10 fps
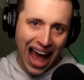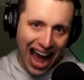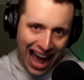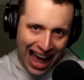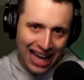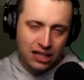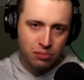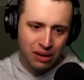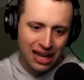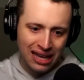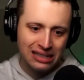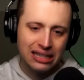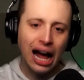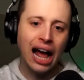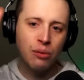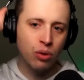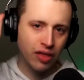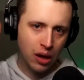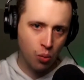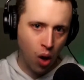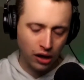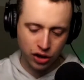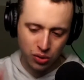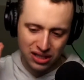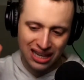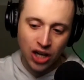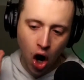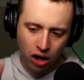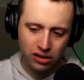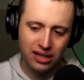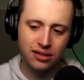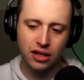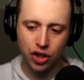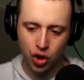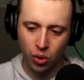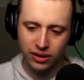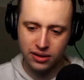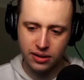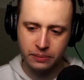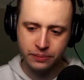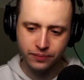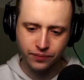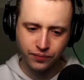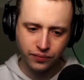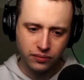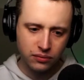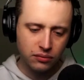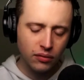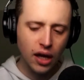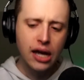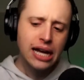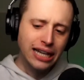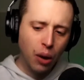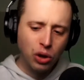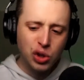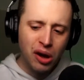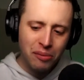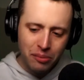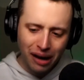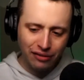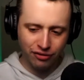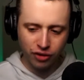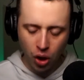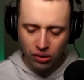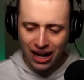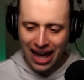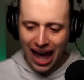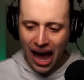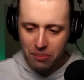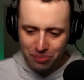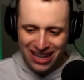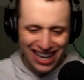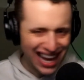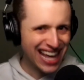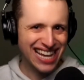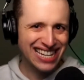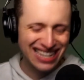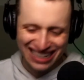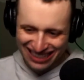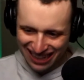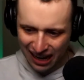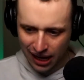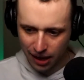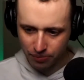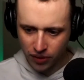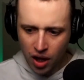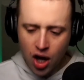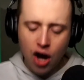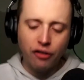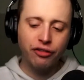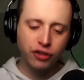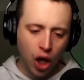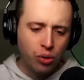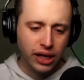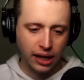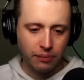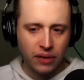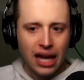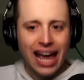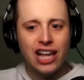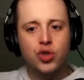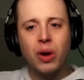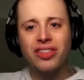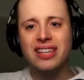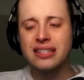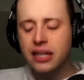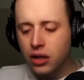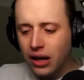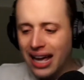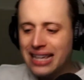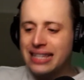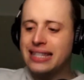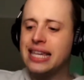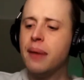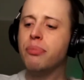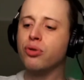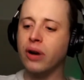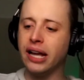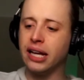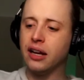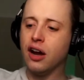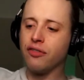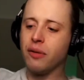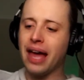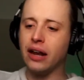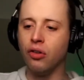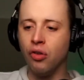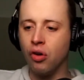and be in time when they want to. It's an artistic choice. Now, what do I mean by float and be in time? Floating is when the singer is separated from that